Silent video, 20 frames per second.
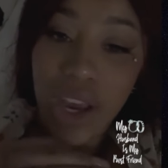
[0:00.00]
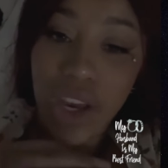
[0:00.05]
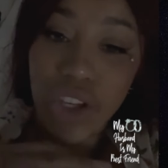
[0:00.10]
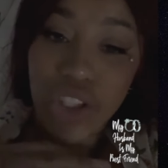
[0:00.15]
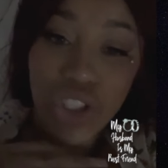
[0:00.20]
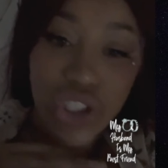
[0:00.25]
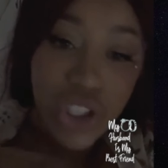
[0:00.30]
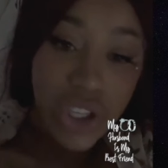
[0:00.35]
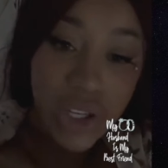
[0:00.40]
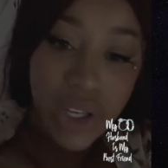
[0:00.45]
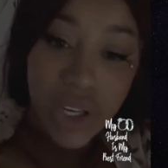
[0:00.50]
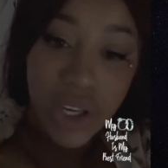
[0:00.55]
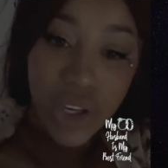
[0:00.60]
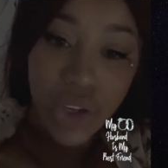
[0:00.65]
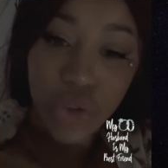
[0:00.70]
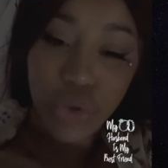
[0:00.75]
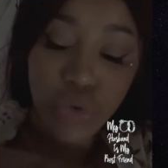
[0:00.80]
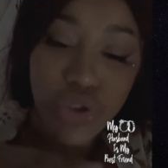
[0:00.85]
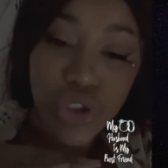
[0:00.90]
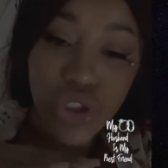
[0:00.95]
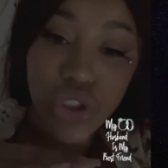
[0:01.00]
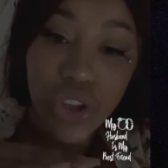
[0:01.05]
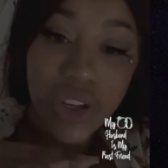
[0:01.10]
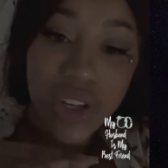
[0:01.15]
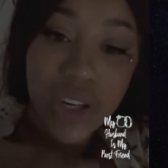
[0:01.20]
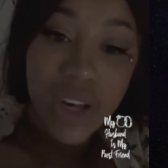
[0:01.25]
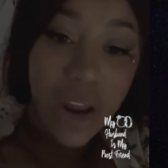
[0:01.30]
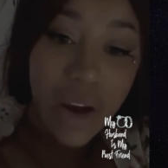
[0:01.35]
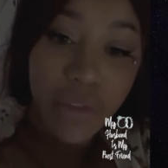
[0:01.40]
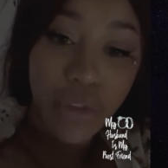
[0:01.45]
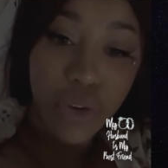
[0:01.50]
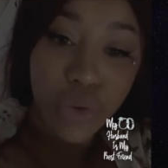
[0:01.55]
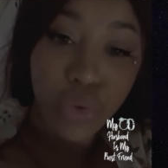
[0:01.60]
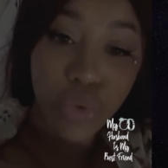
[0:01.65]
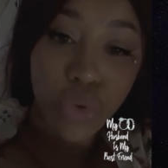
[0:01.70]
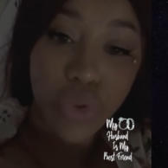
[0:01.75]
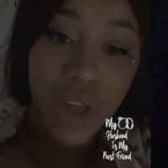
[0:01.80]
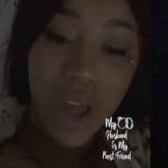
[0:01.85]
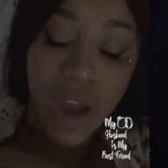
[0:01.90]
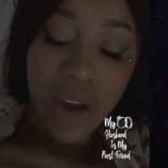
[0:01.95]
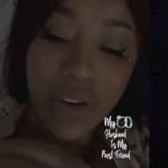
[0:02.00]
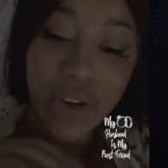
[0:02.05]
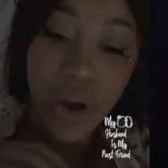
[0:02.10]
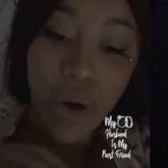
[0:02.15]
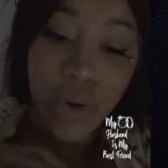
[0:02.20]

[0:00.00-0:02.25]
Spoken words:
You should never do that.